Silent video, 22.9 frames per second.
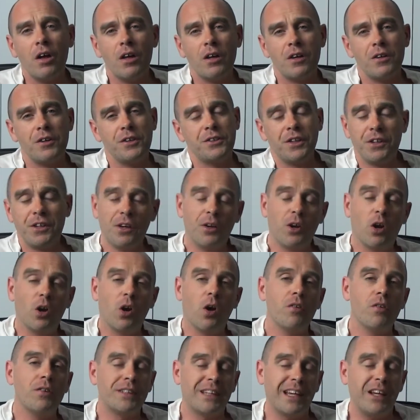Just a note on
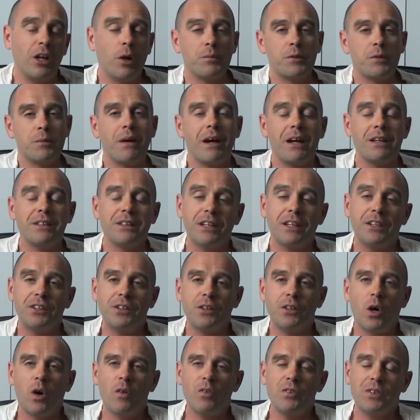off-site optimization.
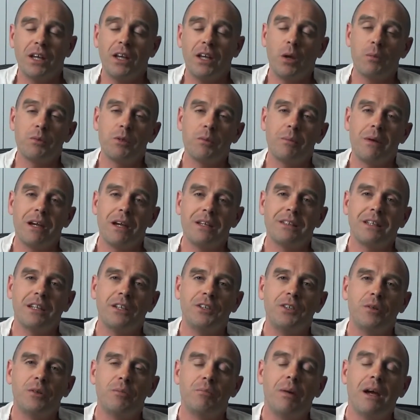Off-site
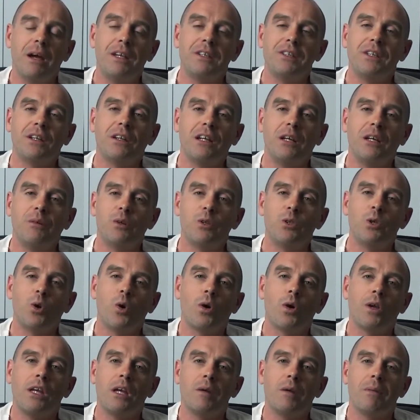optimization, basically we're
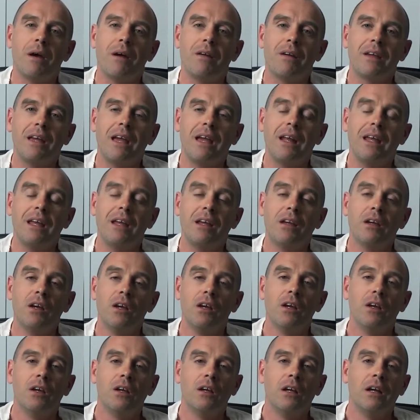talking about getting
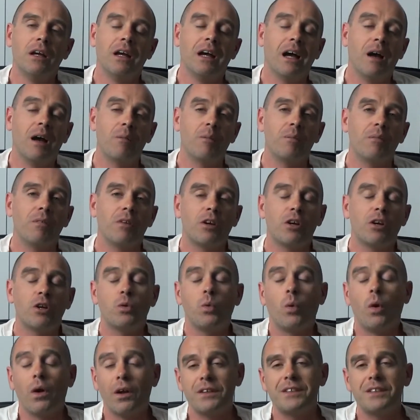
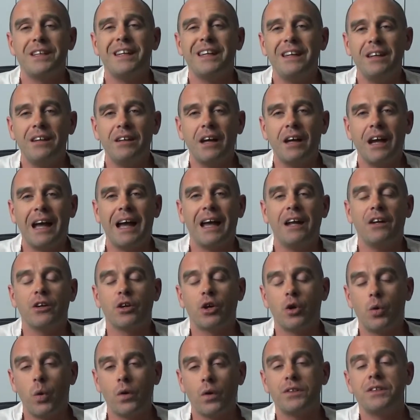quality and
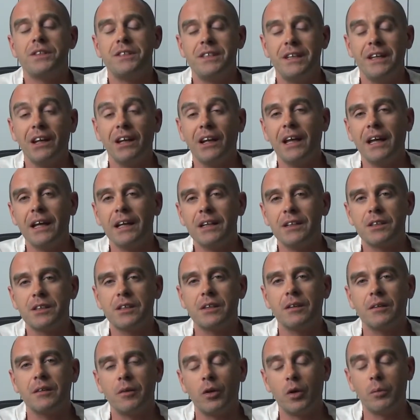quantity
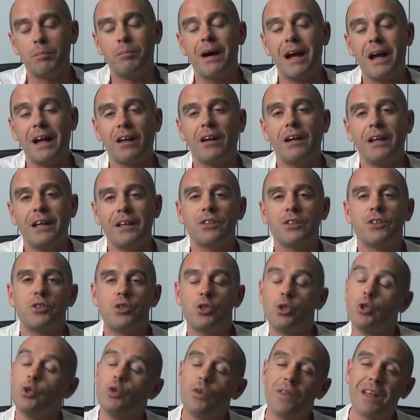links or backlinks
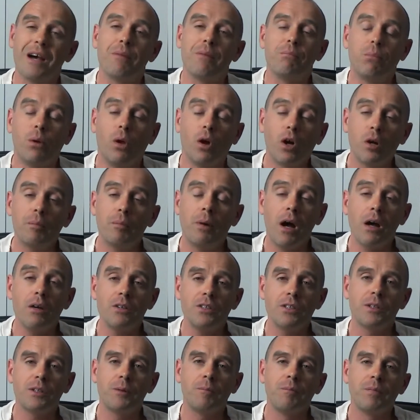to that blog
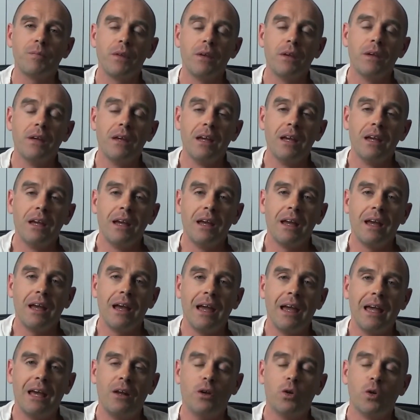post,
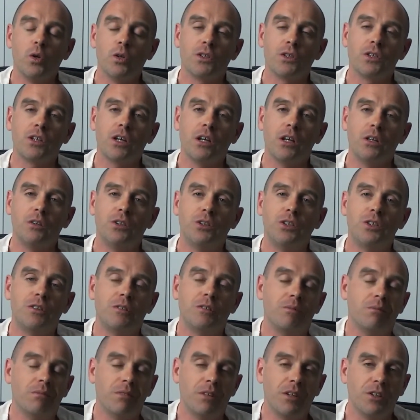and also
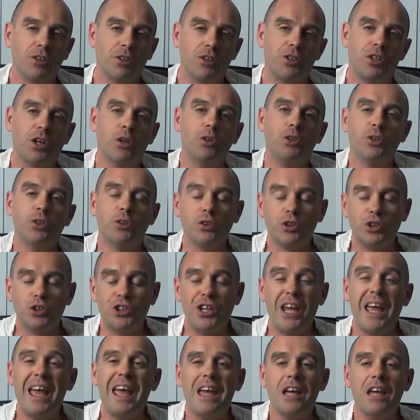social
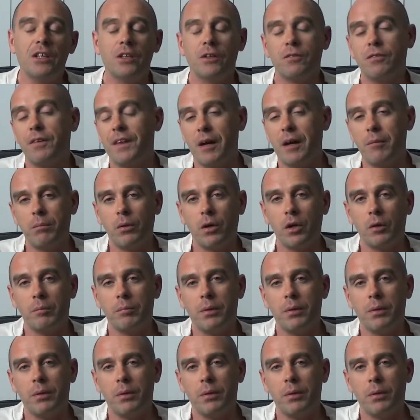shares for that blog